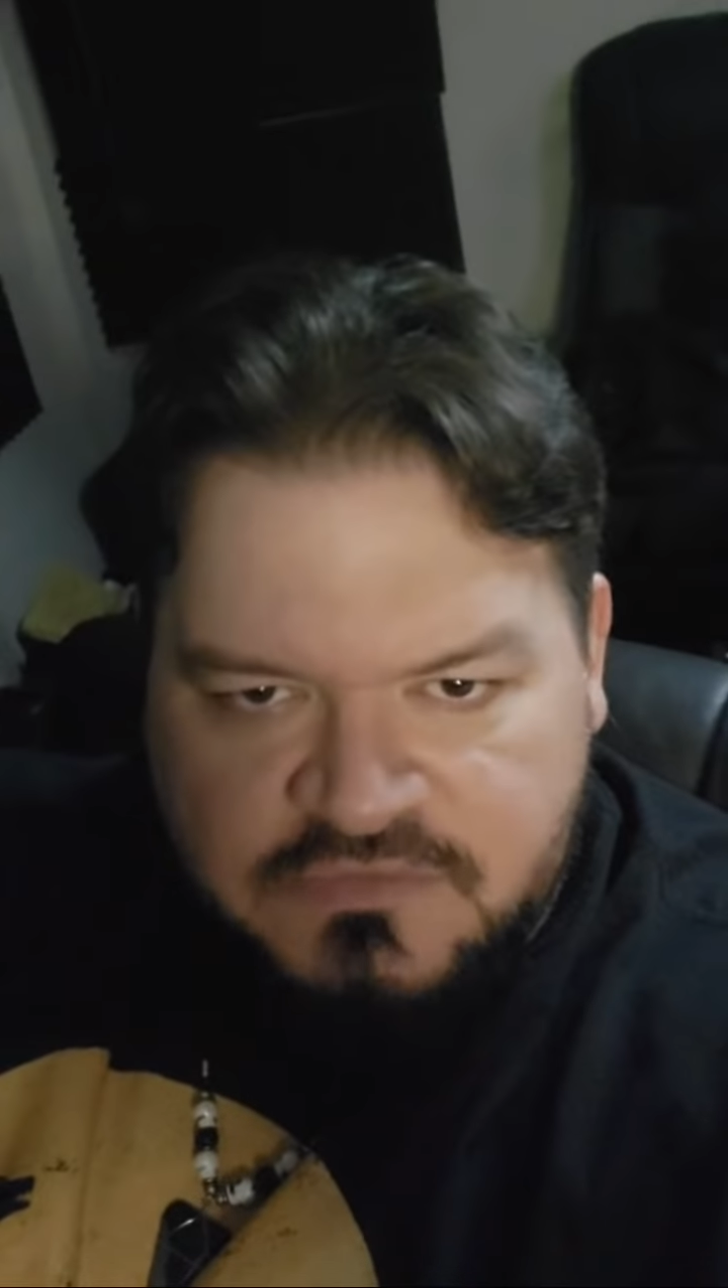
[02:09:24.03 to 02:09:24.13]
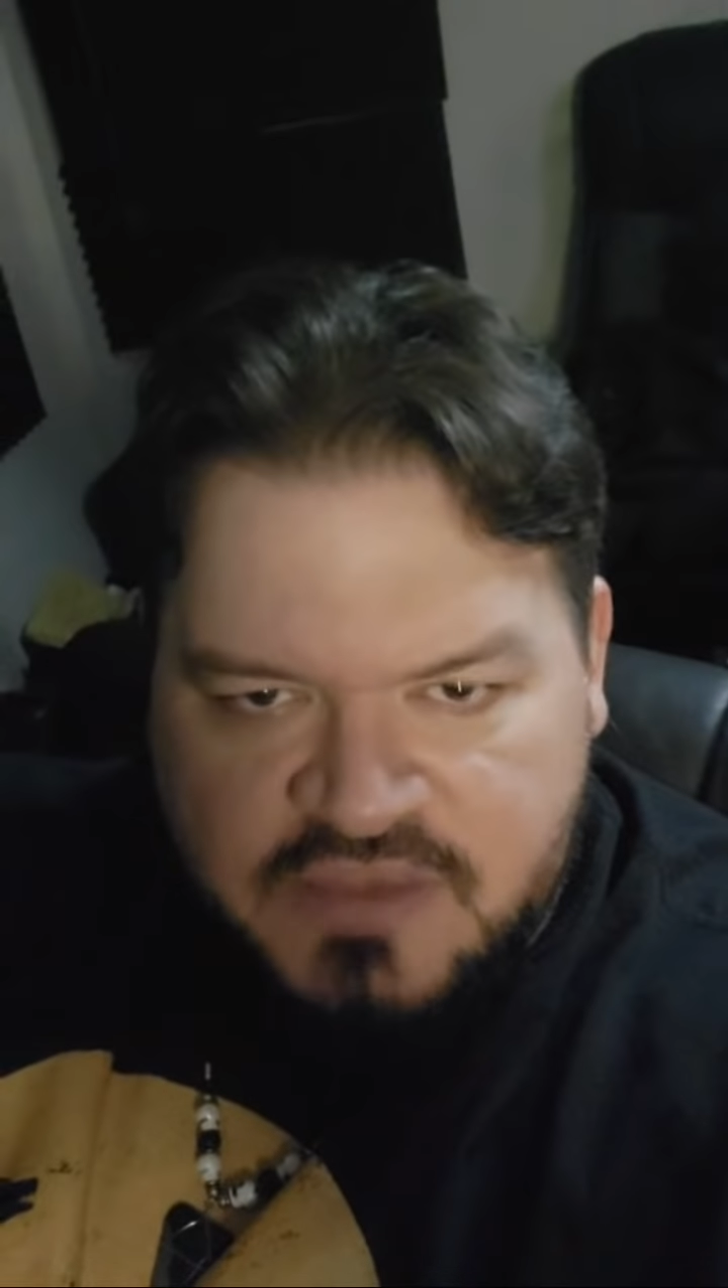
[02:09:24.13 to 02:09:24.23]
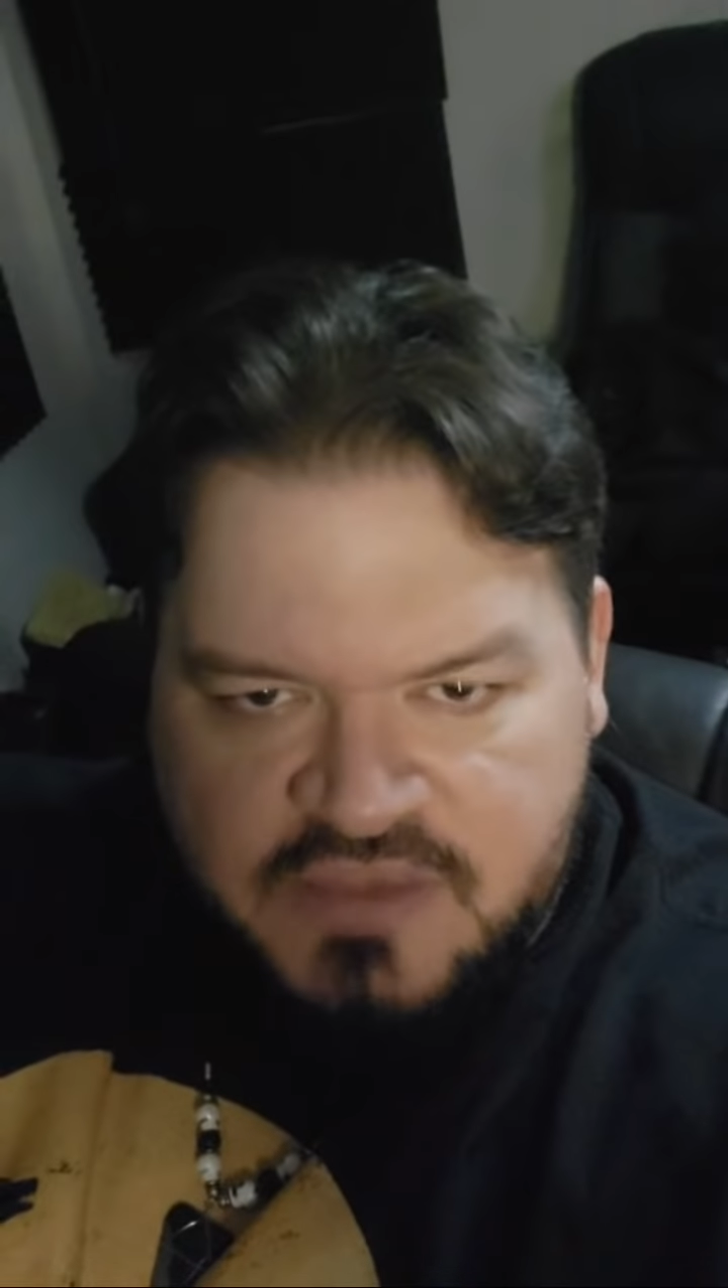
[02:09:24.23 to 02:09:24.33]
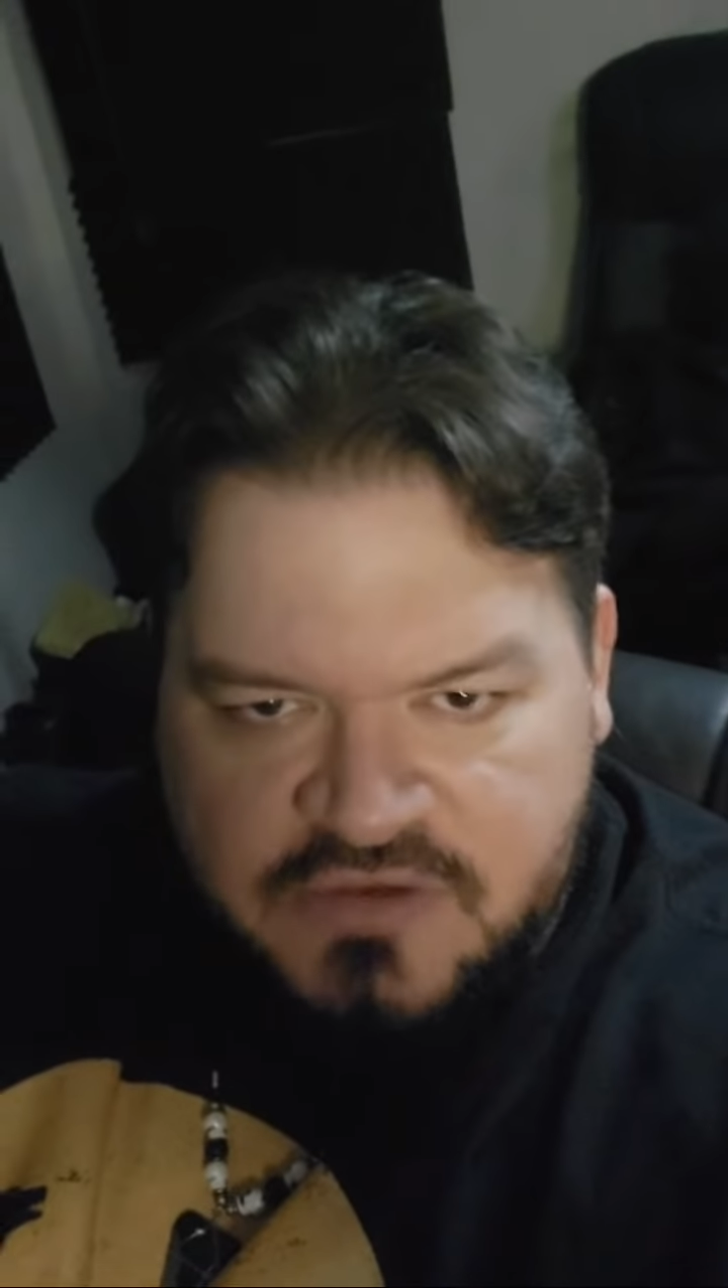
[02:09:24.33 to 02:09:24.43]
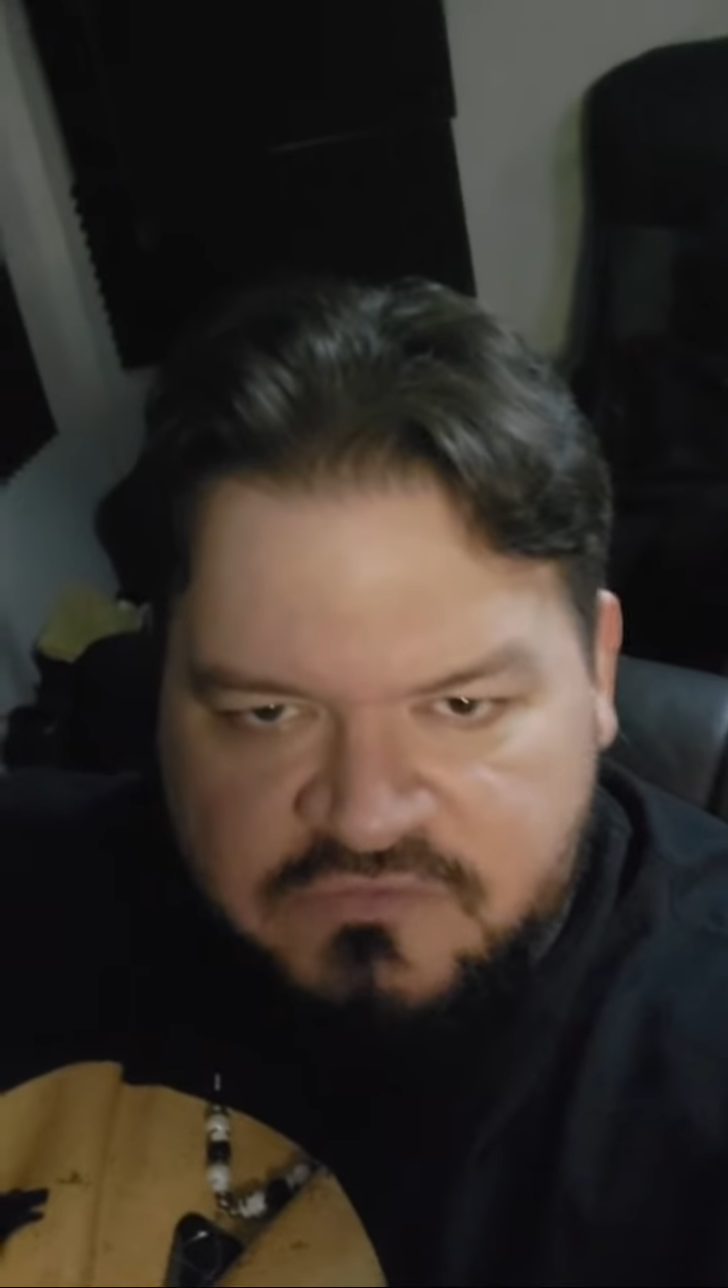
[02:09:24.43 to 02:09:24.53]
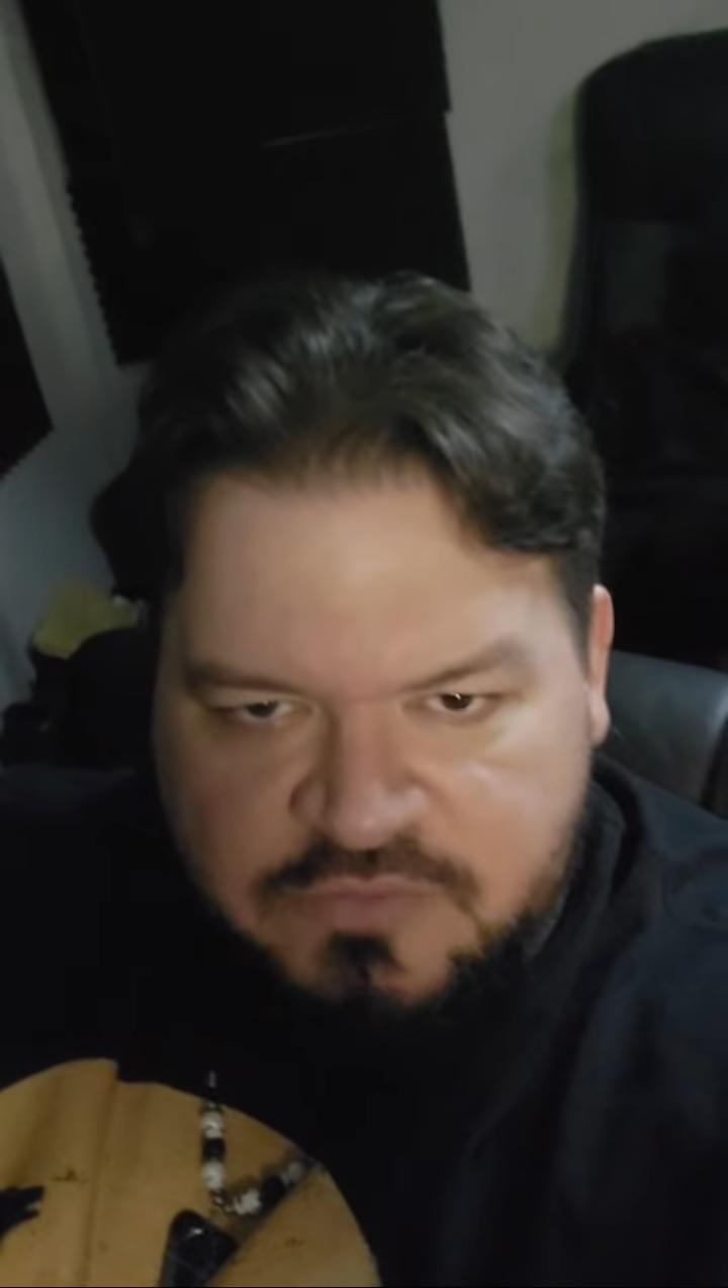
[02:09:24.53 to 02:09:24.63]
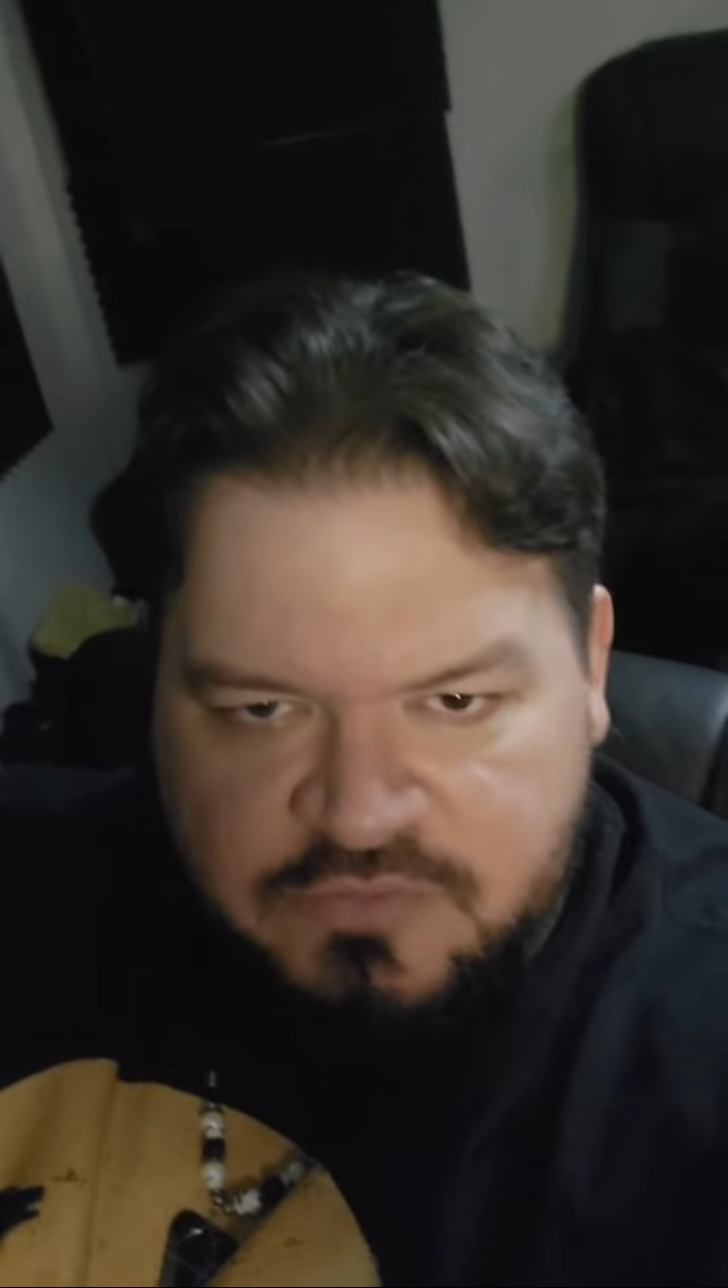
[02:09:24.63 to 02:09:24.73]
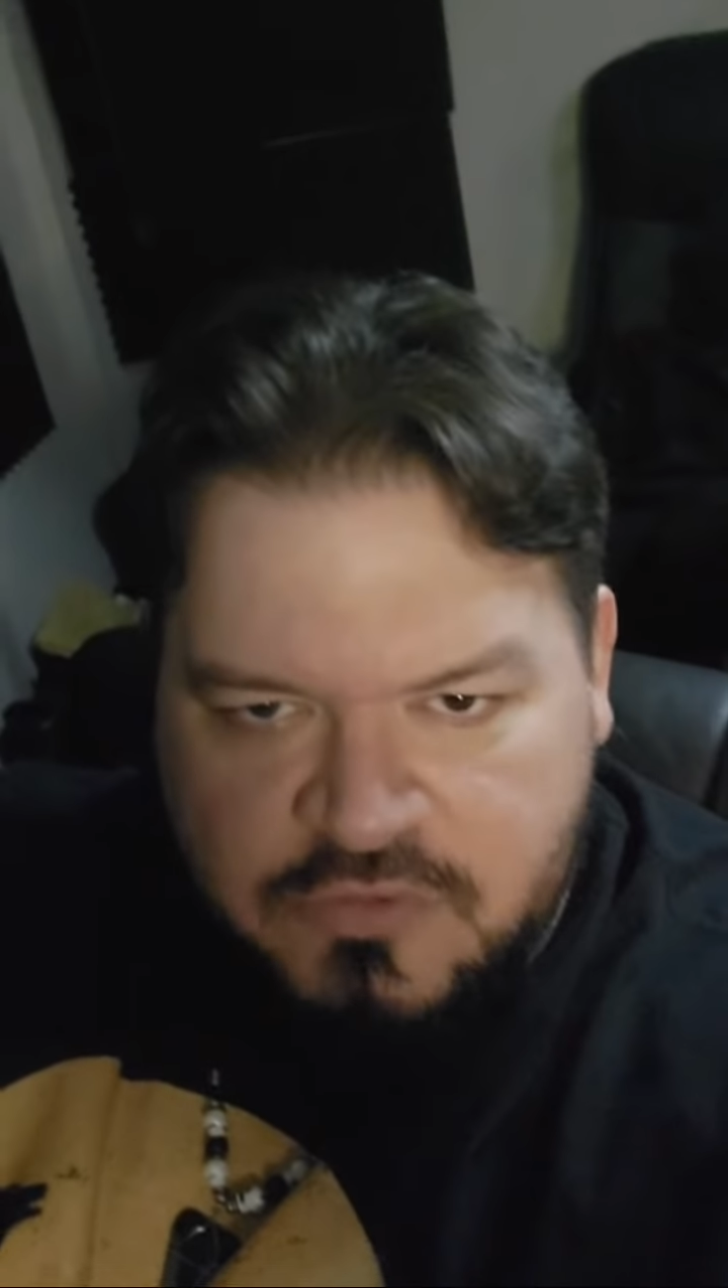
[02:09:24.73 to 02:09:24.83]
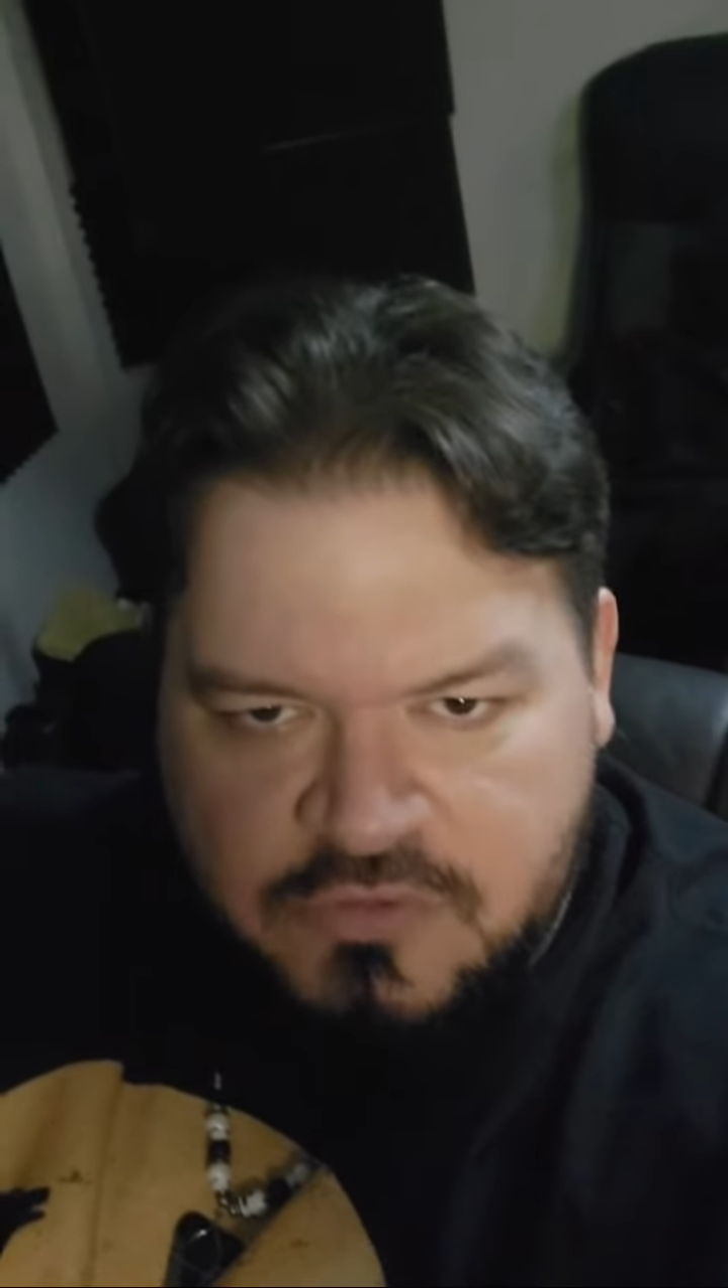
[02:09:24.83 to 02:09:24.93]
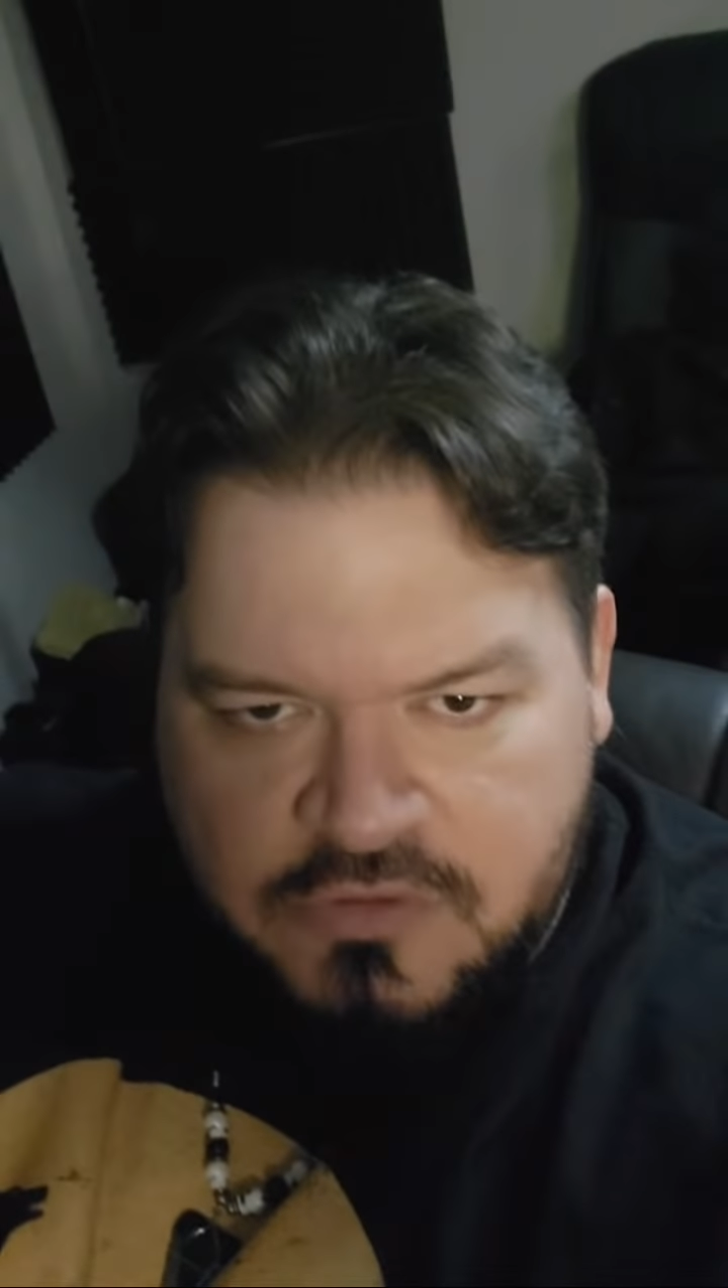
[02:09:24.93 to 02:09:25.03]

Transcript: halfway out of a portal,